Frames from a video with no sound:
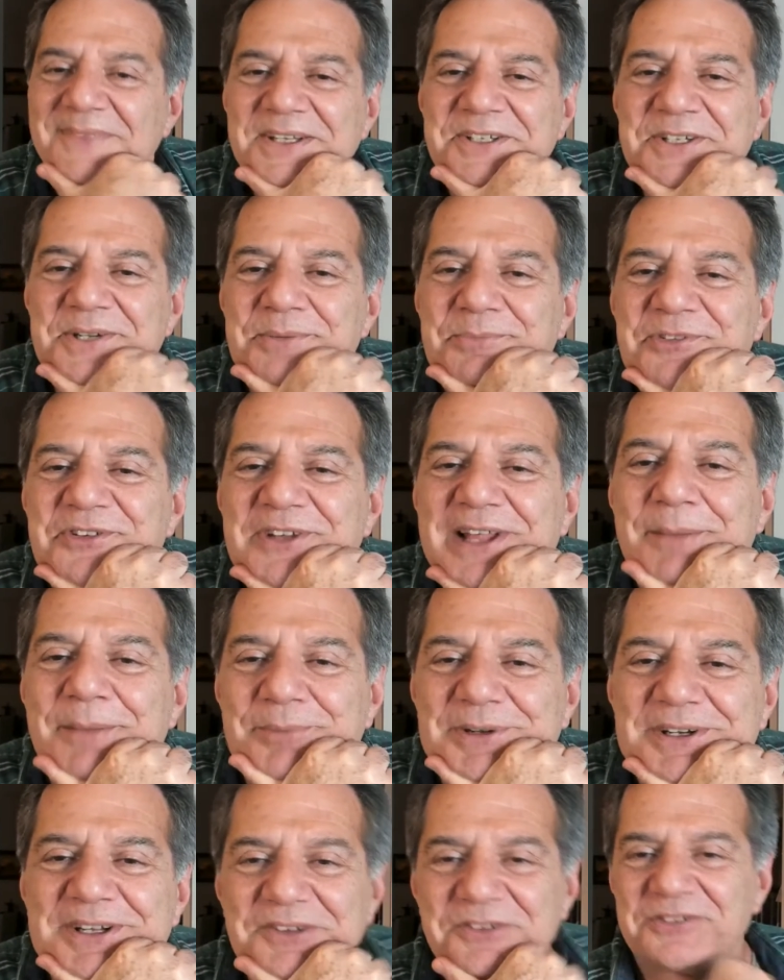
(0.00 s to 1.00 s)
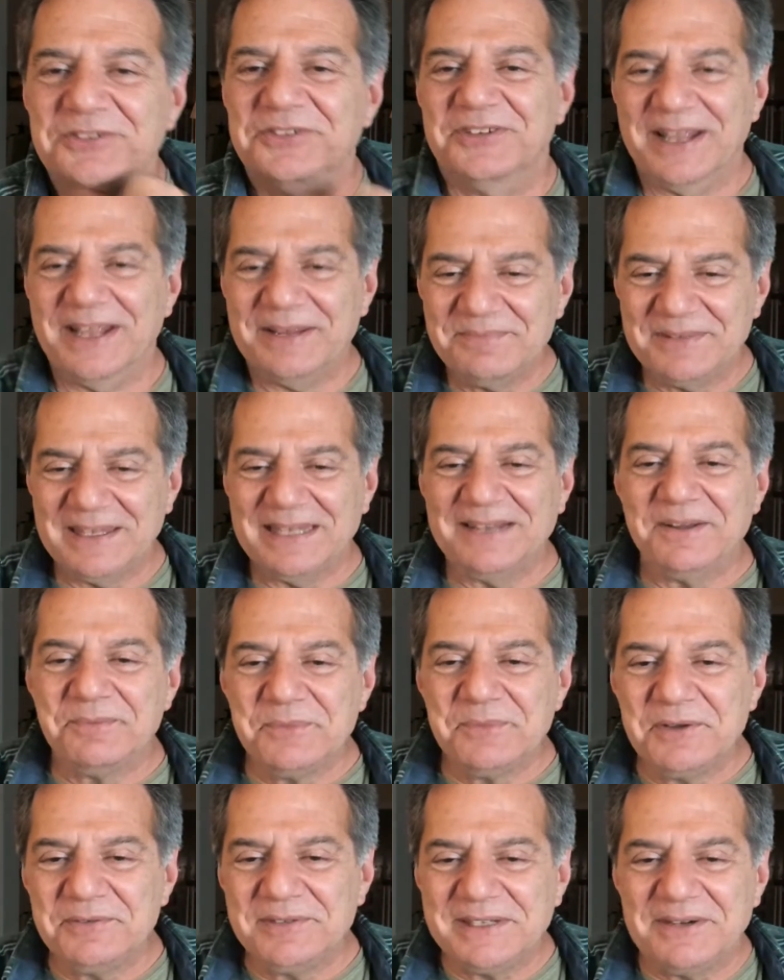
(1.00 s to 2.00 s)
Jim Stamper does the same thing
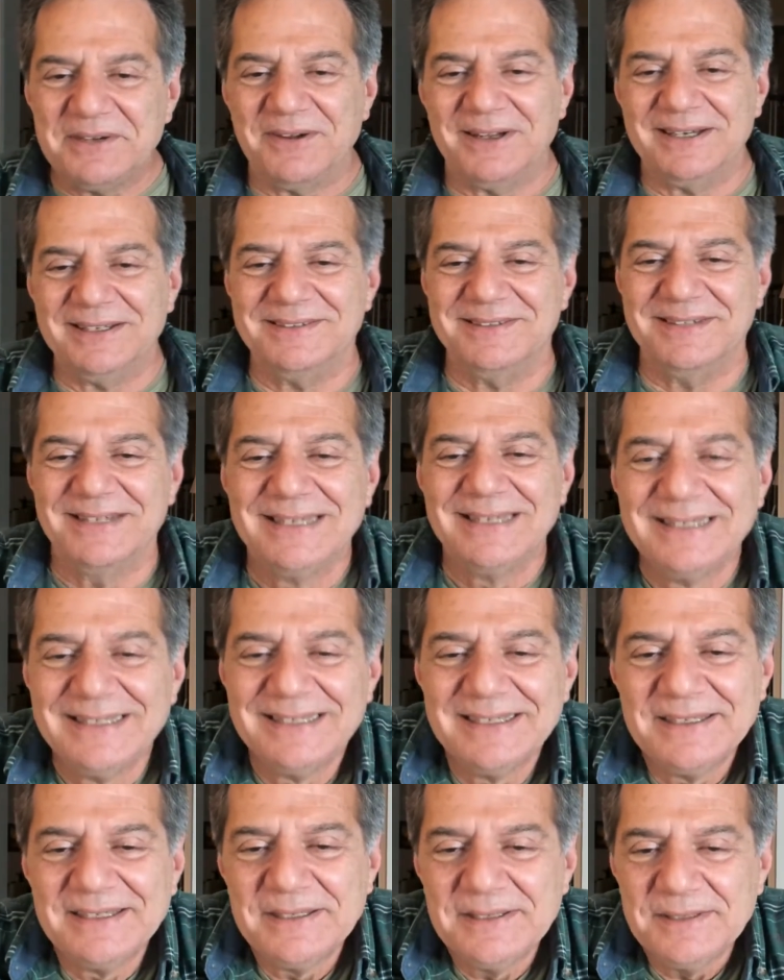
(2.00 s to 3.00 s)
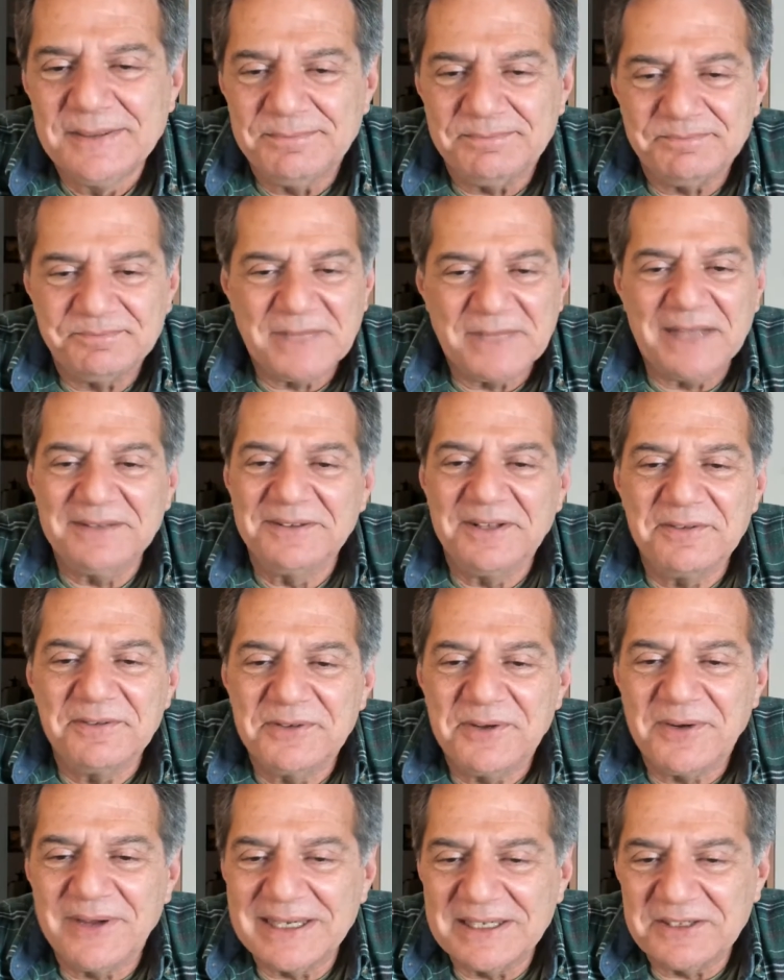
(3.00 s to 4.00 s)
on movie credits. I
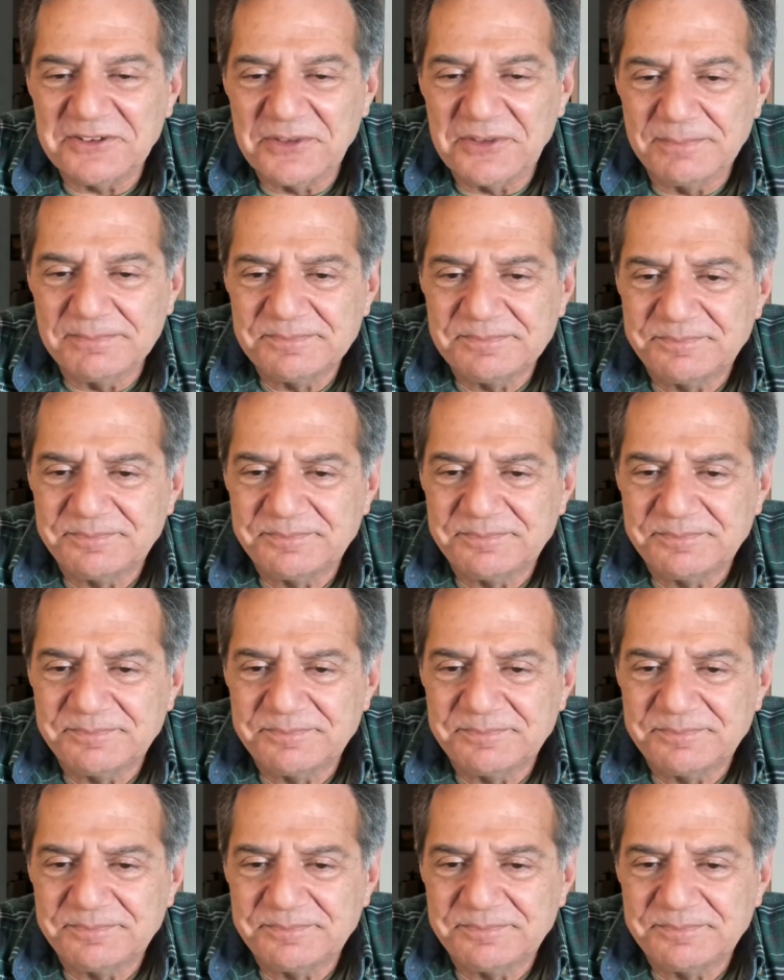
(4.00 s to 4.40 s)
love credits.